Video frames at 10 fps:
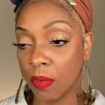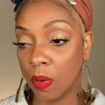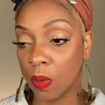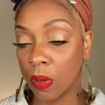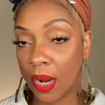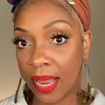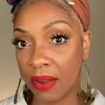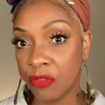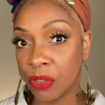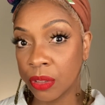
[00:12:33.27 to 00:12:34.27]
or
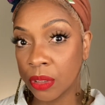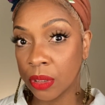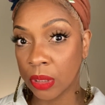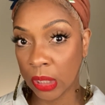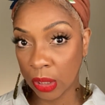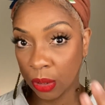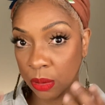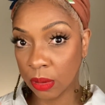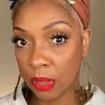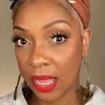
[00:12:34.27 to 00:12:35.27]
after, you
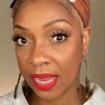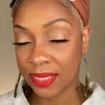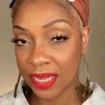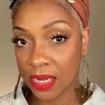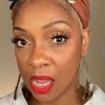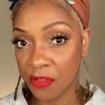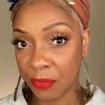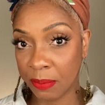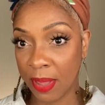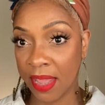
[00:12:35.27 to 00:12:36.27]
know, I take off my
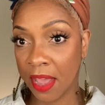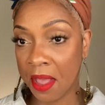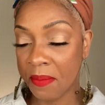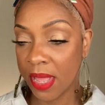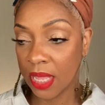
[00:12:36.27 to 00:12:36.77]
makeup,